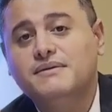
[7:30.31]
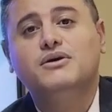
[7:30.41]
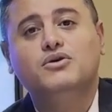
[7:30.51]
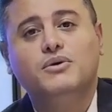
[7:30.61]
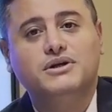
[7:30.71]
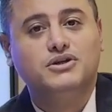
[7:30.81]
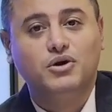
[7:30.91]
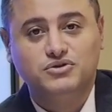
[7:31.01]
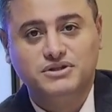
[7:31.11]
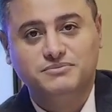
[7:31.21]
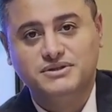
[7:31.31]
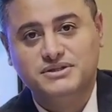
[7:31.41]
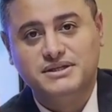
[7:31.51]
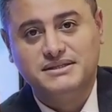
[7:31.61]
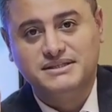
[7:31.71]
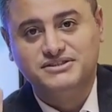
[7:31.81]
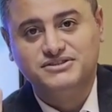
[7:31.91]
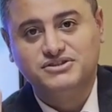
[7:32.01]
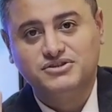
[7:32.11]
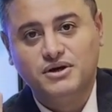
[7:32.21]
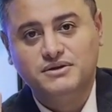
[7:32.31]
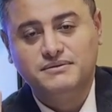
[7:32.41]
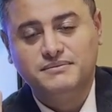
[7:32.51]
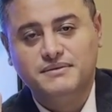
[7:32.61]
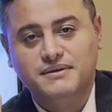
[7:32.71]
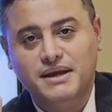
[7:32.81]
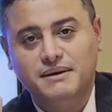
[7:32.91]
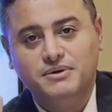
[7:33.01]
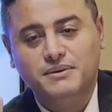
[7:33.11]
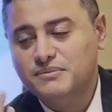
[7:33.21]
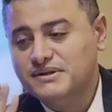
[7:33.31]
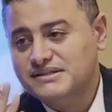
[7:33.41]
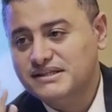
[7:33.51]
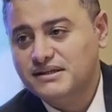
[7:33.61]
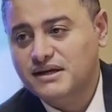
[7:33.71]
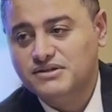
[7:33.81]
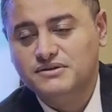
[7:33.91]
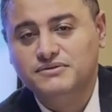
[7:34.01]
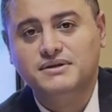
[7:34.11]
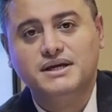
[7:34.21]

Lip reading: The shortest holding period is the stock. I probably see a lot of